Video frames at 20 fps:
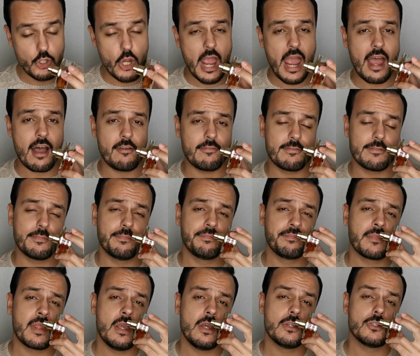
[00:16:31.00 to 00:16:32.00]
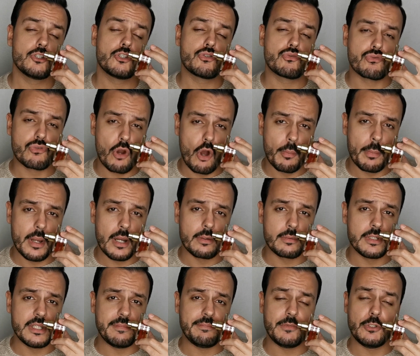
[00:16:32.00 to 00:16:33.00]
You have
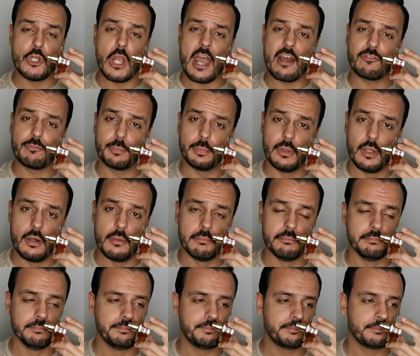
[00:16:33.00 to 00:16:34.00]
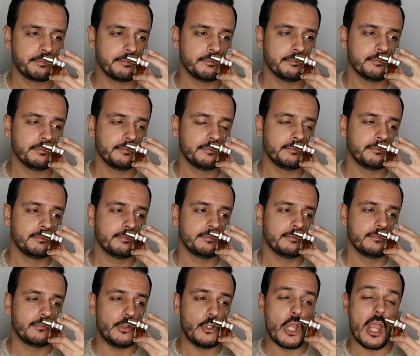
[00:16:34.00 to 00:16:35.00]
strawberry, you have plum,
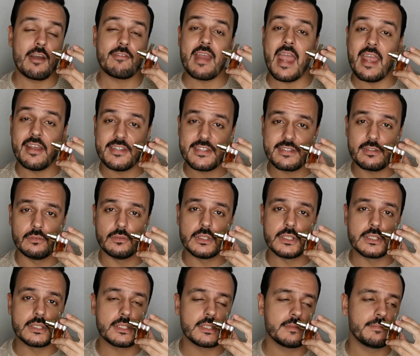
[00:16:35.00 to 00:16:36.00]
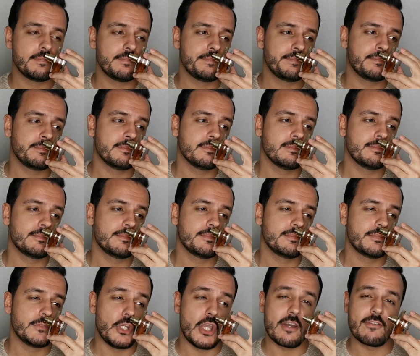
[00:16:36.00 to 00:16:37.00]
you have hazelnut,
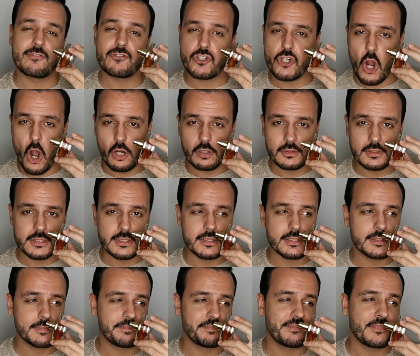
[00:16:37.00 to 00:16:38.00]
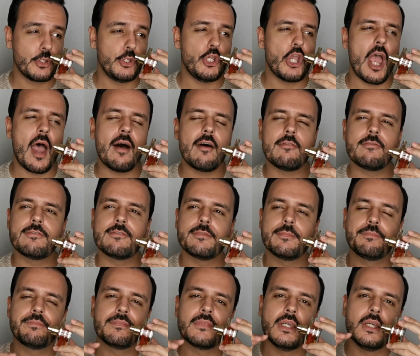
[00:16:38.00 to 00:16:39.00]
you have chocolate, you have
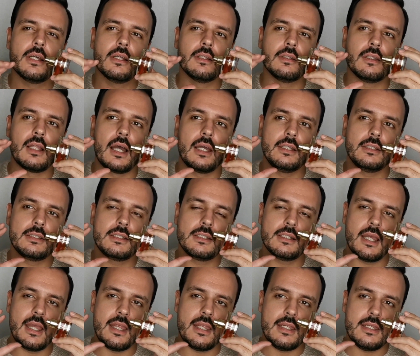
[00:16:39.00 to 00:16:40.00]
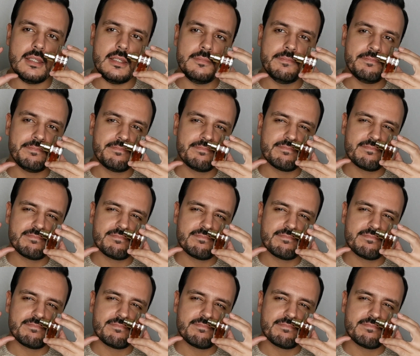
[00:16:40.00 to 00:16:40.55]
like a